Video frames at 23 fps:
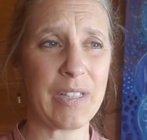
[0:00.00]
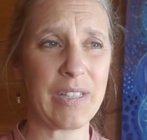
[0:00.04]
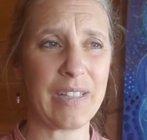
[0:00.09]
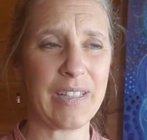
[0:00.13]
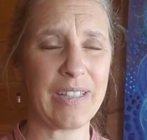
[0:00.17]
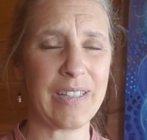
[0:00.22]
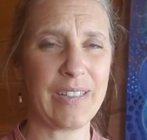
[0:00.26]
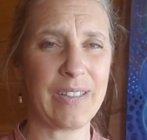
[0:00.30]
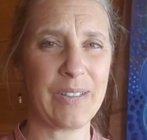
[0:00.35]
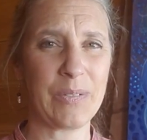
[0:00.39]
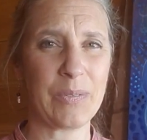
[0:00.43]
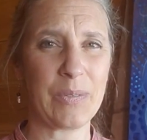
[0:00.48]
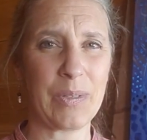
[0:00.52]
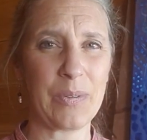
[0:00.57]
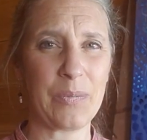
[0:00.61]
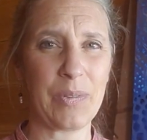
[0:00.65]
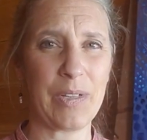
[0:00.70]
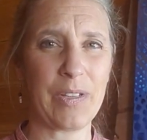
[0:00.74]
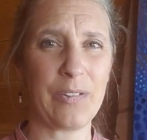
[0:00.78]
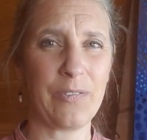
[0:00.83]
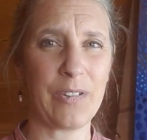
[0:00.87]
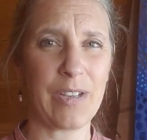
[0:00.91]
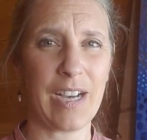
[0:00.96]
when when
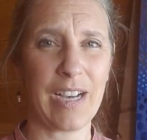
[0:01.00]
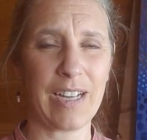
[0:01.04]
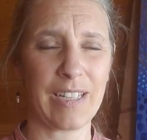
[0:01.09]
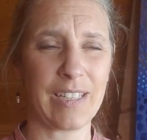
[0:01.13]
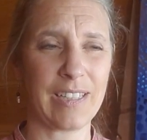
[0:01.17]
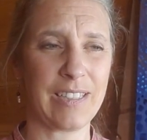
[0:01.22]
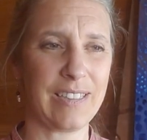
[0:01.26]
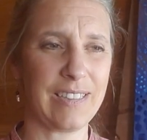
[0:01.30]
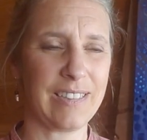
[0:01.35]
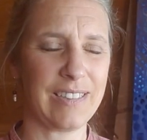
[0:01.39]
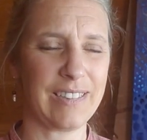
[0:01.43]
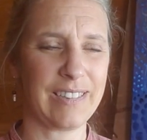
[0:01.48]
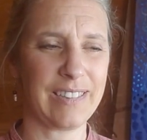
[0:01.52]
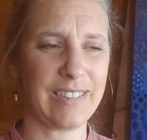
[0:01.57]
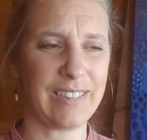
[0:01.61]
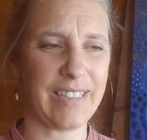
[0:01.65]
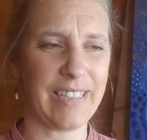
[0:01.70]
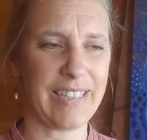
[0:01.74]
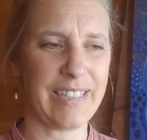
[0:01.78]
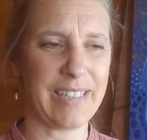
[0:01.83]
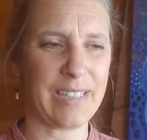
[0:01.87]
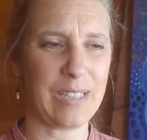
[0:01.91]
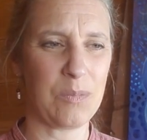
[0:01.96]
we've got to
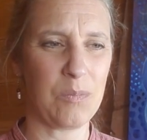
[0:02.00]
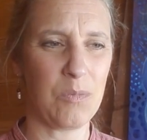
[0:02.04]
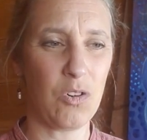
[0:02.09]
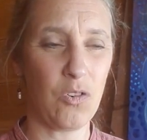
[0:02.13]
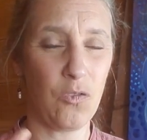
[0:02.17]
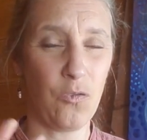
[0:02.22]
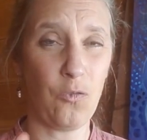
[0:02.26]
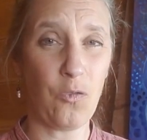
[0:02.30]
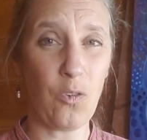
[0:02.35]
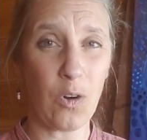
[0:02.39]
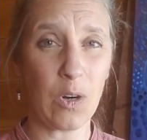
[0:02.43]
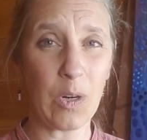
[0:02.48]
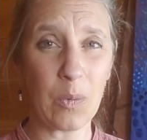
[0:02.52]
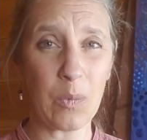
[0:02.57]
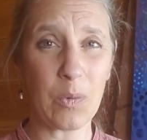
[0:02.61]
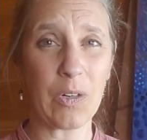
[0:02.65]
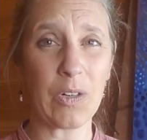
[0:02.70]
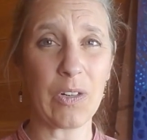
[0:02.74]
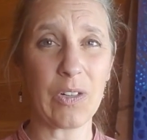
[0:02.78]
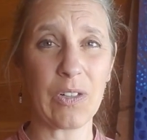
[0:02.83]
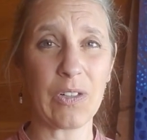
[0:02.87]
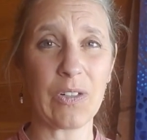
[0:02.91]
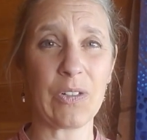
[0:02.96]
like move
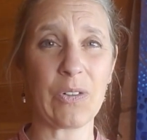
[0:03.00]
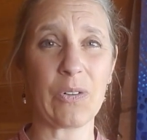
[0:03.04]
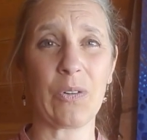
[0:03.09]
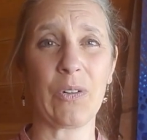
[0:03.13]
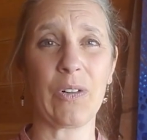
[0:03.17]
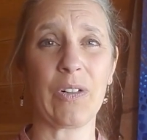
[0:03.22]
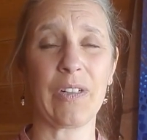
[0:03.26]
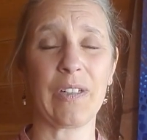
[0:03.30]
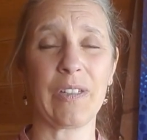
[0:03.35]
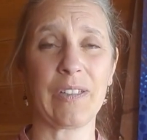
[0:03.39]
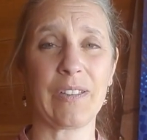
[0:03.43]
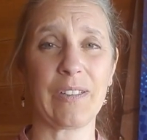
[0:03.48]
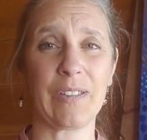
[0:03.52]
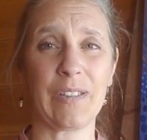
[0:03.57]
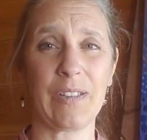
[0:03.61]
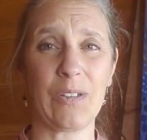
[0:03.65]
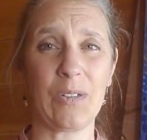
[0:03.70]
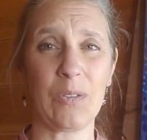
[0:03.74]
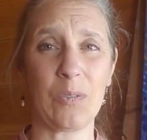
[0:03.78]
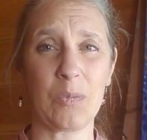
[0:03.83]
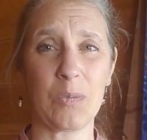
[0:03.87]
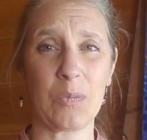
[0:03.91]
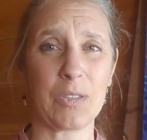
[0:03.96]
forward, or,
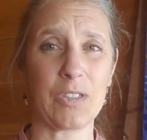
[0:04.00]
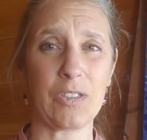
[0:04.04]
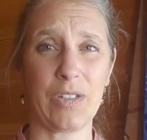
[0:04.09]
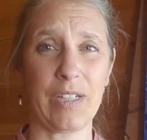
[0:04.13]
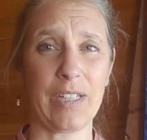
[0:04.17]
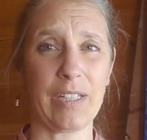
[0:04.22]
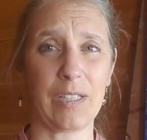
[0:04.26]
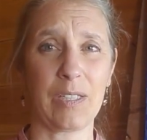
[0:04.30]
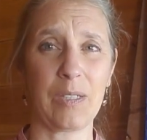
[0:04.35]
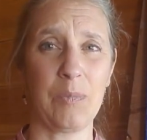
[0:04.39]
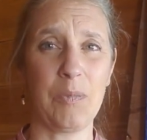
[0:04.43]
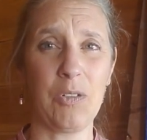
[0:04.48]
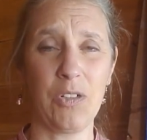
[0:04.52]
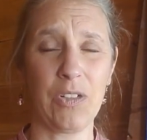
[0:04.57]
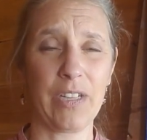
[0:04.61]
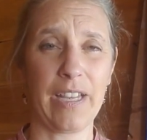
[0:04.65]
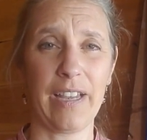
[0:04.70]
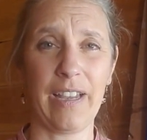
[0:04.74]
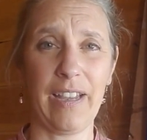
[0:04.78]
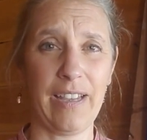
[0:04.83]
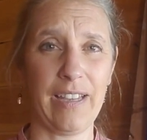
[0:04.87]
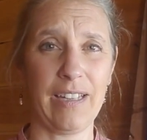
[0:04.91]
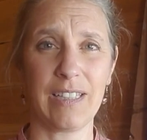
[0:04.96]
you know, when we're trying to
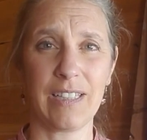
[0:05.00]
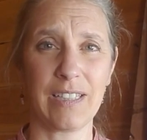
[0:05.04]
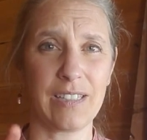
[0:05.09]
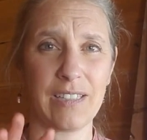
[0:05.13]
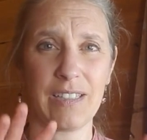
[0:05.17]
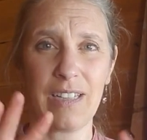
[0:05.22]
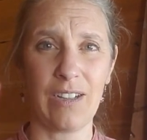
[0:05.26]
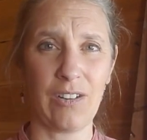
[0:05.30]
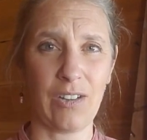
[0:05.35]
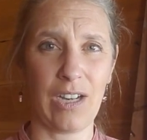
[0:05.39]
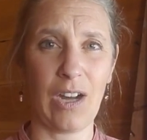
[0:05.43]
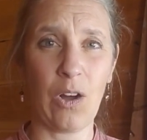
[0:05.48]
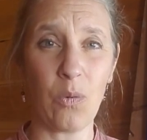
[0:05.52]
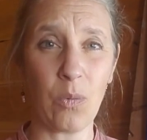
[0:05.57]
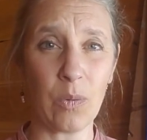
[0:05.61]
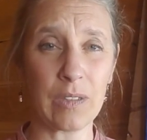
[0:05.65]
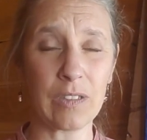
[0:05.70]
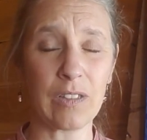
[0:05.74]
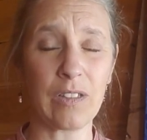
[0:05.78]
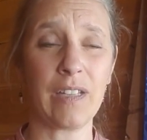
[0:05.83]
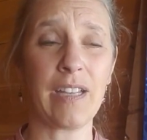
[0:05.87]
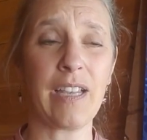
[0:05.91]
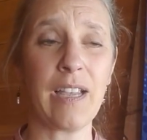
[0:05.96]
communicate out
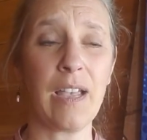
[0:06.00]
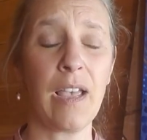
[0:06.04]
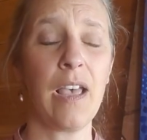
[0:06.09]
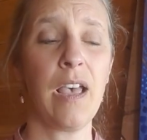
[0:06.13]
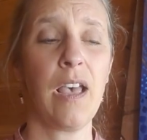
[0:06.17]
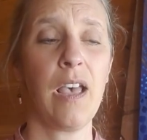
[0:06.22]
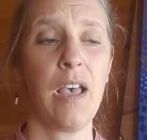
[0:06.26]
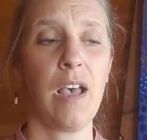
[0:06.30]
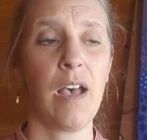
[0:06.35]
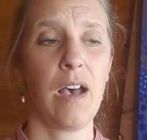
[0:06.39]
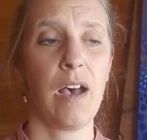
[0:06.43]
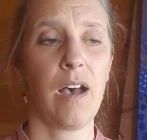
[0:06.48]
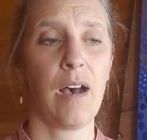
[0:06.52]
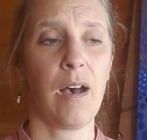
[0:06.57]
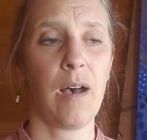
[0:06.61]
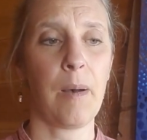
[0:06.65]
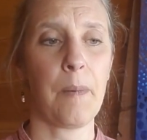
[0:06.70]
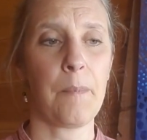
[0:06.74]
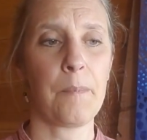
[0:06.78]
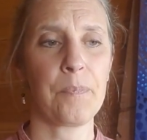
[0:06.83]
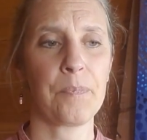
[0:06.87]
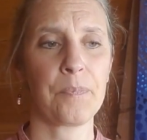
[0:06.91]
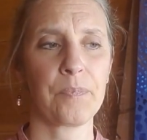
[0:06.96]
outwardly.
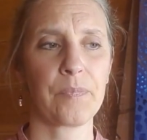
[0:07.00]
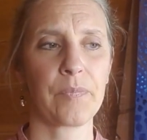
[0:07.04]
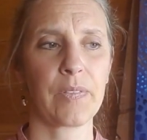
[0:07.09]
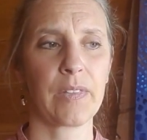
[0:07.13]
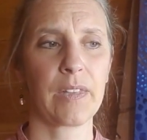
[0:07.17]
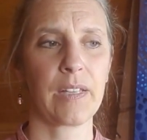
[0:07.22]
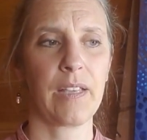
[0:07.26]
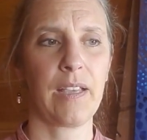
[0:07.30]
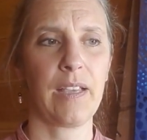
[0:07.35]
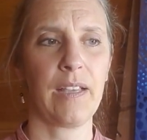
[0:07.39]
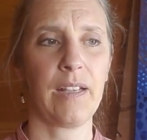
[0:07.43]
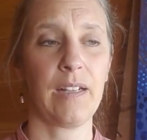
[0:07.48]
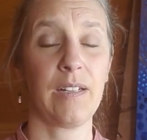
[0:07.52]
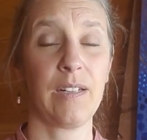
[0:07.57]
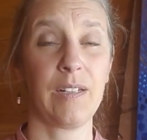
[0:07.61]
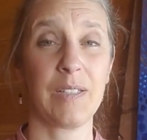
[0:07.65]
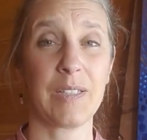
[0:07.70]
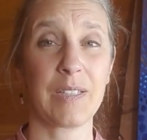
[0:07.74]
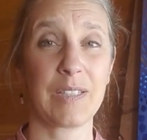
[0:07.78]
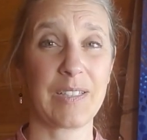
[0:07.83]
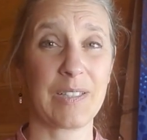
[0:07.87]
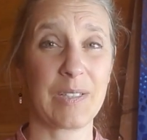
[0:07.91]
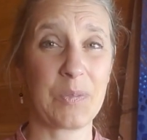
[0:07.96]
Um, and
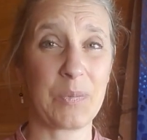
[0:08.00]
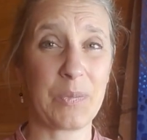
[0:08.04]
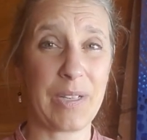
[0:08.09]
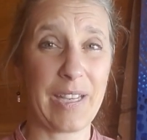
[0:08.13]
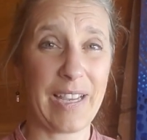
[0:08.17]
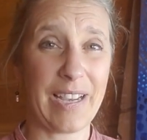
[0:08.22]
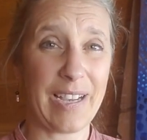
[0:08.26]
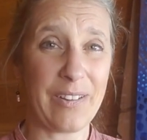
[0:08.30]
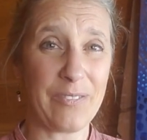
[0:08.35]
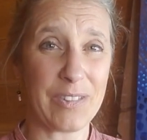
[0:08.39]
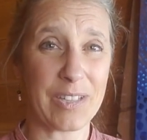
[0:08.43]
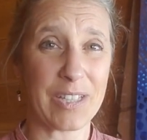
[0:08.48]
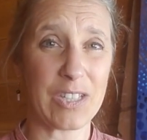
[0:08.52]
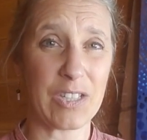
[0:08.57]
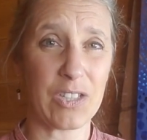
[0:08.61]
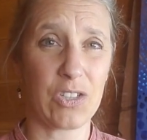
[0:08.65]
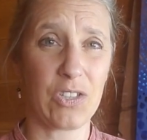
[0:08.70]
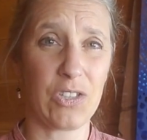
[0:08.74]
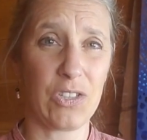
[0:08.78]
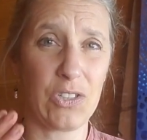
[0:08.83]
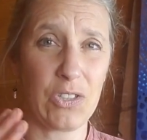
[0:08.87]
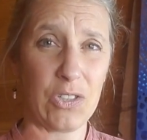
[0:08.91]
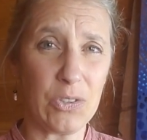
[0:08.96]
it's because we have this
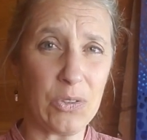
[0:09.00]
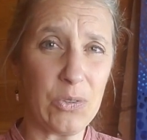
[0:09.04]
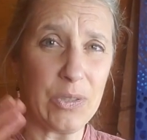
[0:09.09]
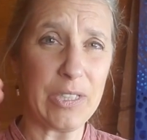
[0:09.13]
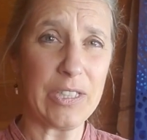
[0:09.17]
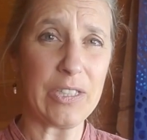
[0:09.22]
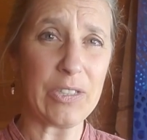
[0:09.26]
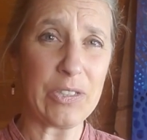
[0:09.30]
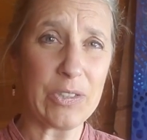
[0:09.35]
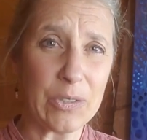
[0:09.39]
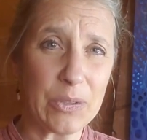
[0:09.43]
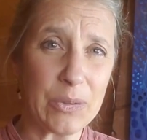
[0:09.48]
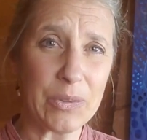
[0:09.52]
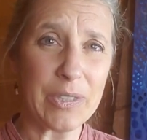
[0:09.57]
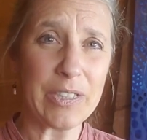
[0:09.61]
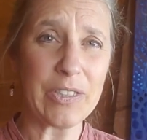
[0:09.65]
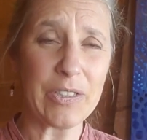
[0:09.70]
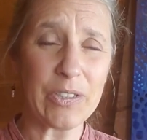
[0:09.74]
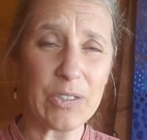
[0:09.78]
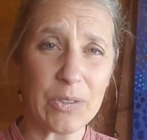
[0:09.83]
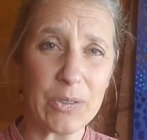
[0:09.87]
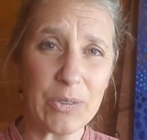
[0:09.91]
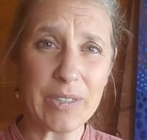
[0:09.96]
do it, do
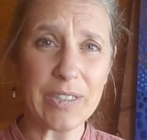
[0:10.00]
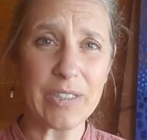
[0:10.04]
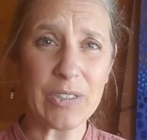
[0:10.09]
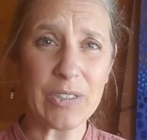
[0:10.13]
it, do